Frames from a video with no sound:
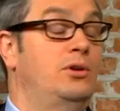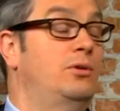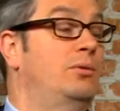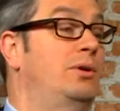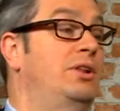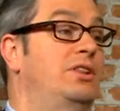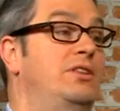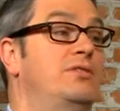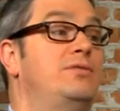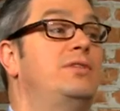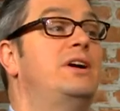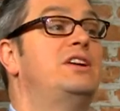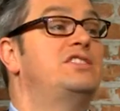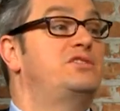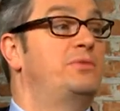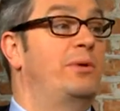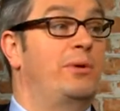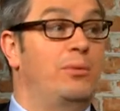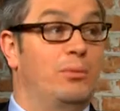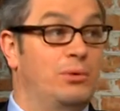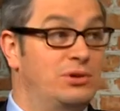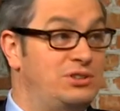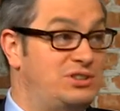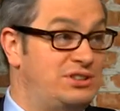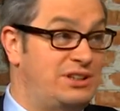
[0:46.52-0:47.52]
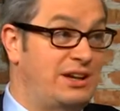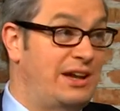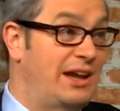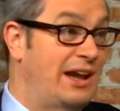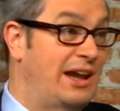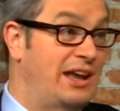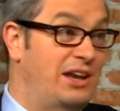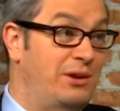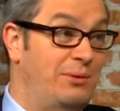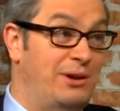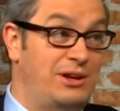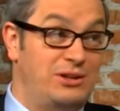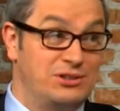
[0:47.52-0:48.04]
Well, the fact that we would say it
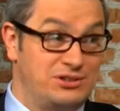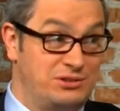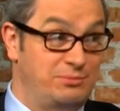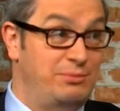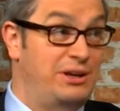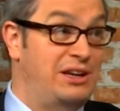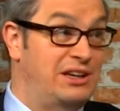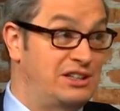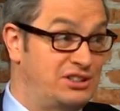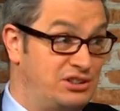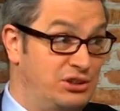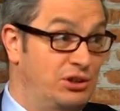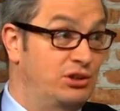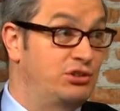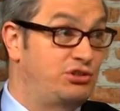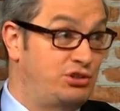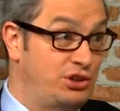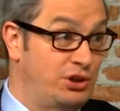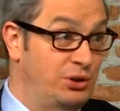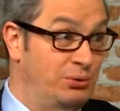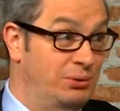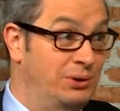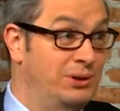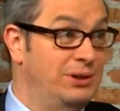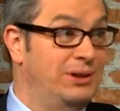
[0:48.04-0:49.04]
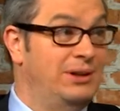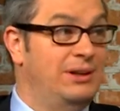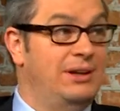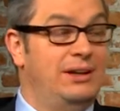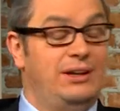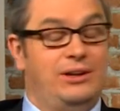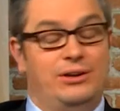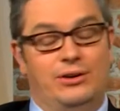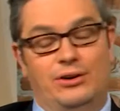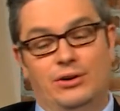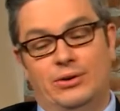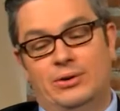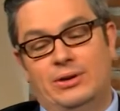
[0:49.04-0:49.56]
anyway doesn't mean it's not true.
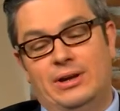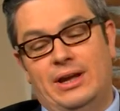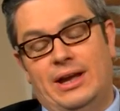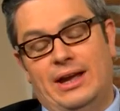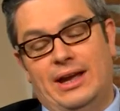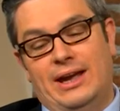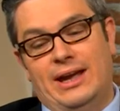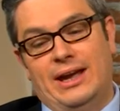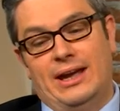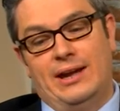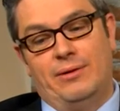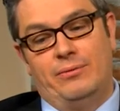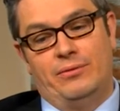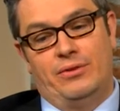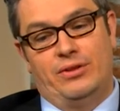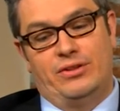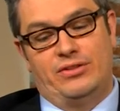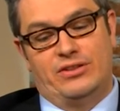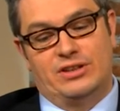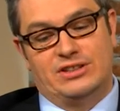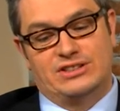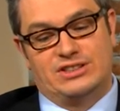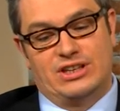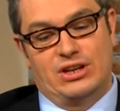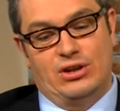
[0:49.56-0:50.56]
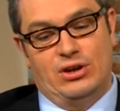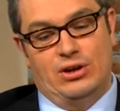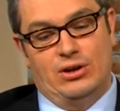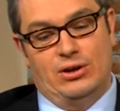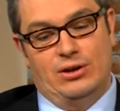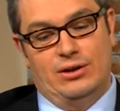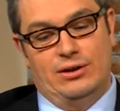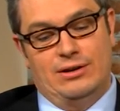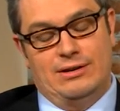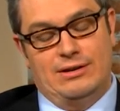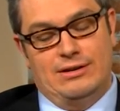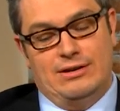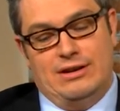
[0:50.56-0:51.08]
There's
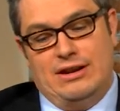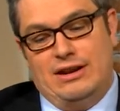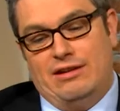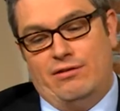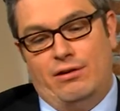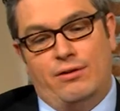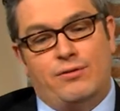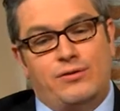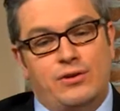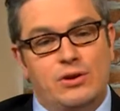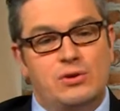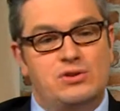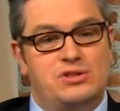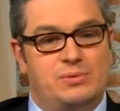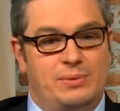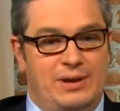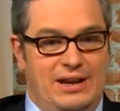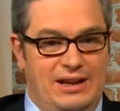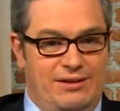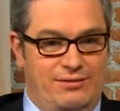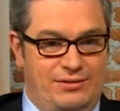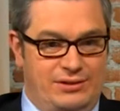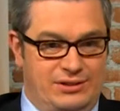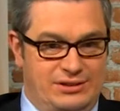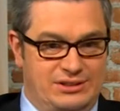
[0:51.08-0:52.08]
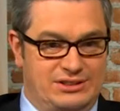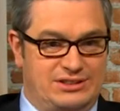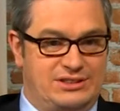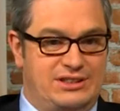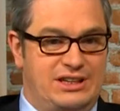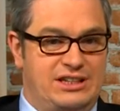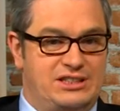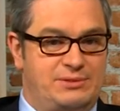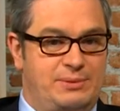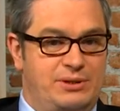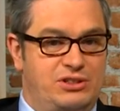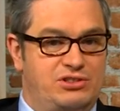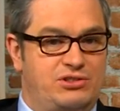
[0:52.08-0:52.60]
irrefutable evidence.
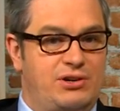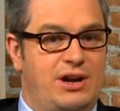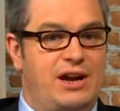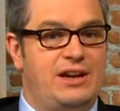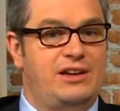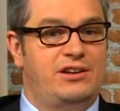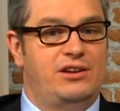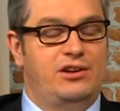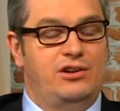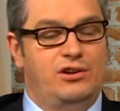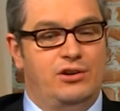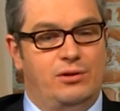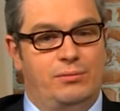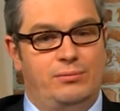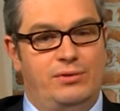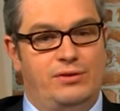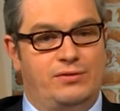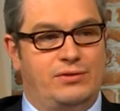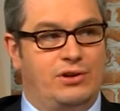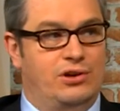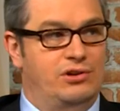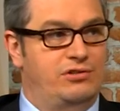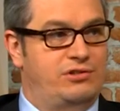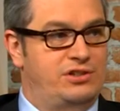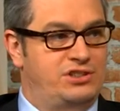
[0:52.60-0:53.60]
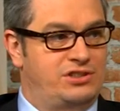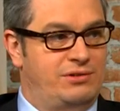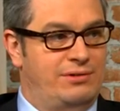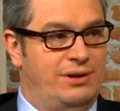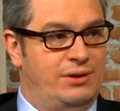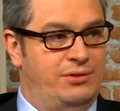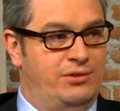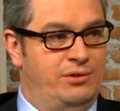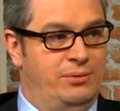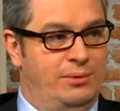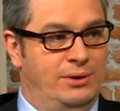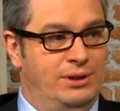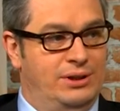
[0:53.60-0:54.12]
It's been tried in a number of countries
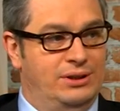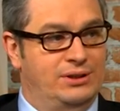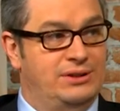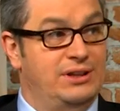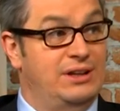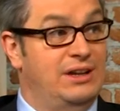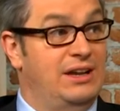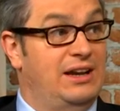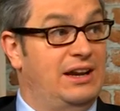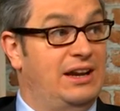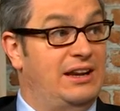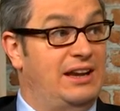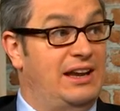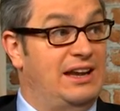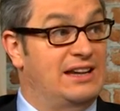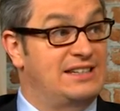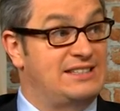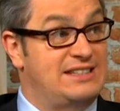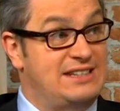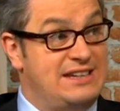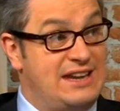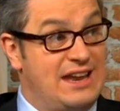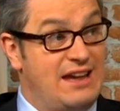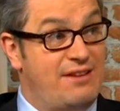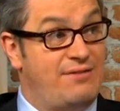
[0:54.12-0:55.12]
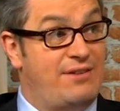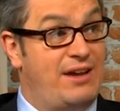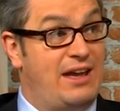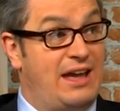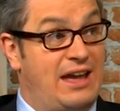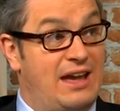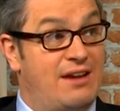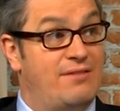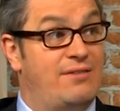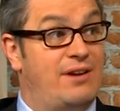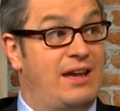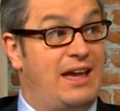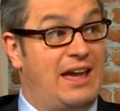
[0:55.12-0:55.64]
around the world, and it has never,
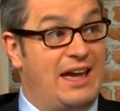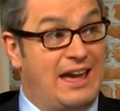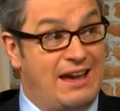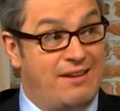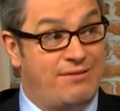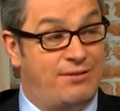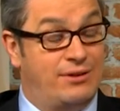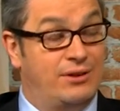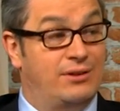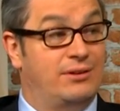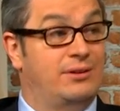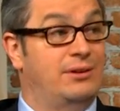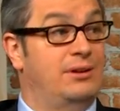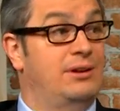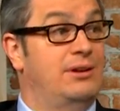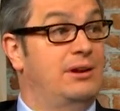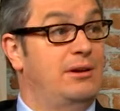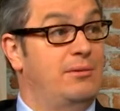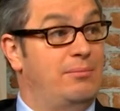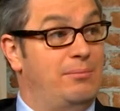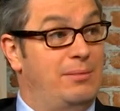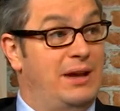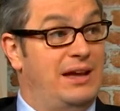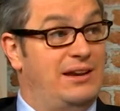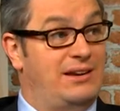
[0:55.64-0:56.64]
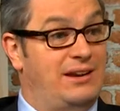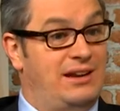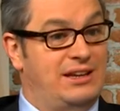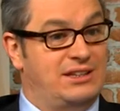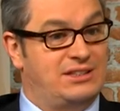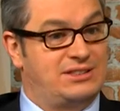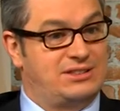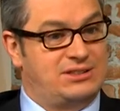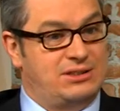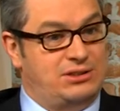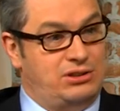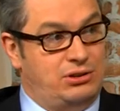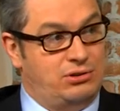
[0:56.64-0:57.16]
ever, ever met
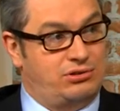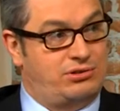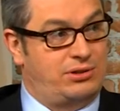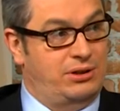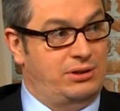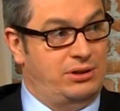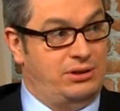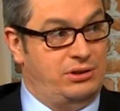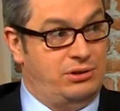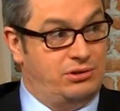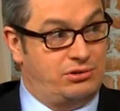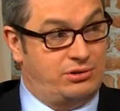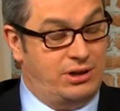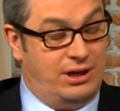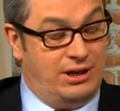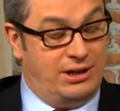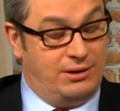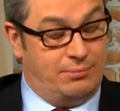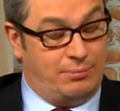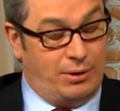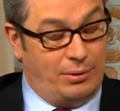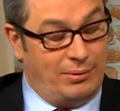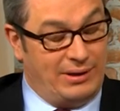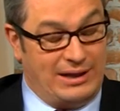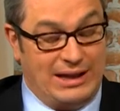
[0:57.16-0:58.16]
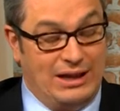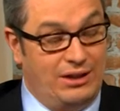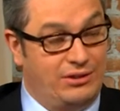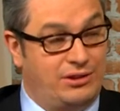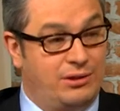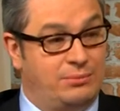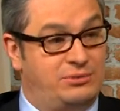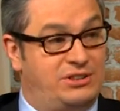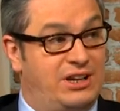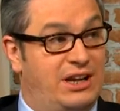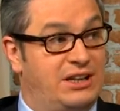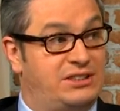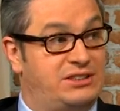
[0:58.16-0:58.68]
its public health
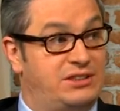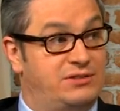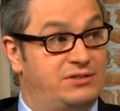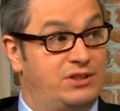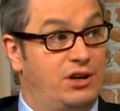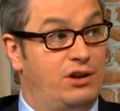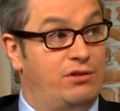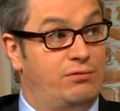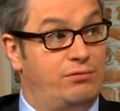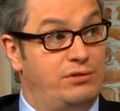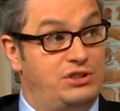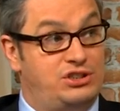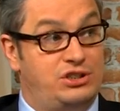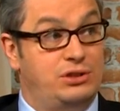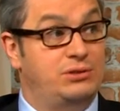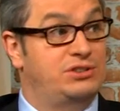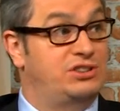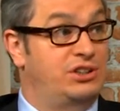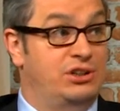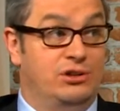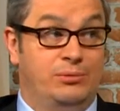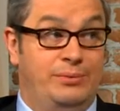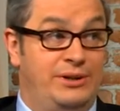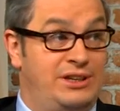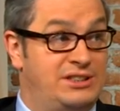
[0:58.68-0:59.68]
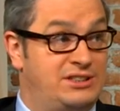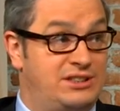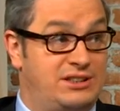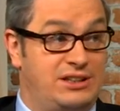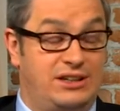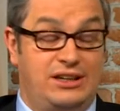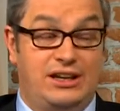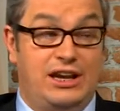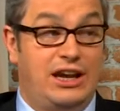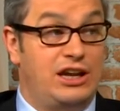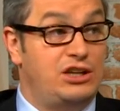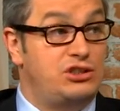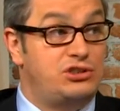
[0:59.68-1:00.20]
objectives of reducing obesity.
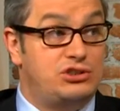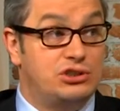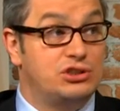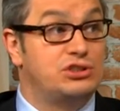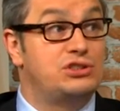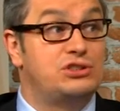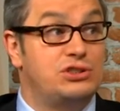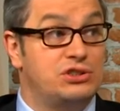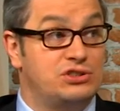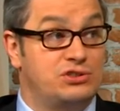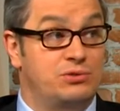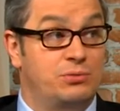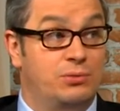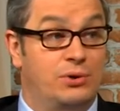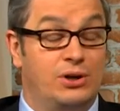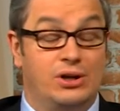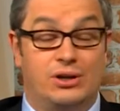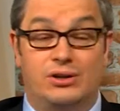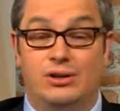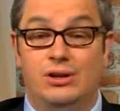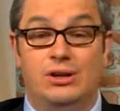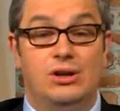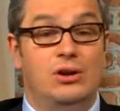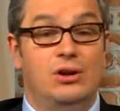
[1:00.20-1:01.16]
It just doesn't work.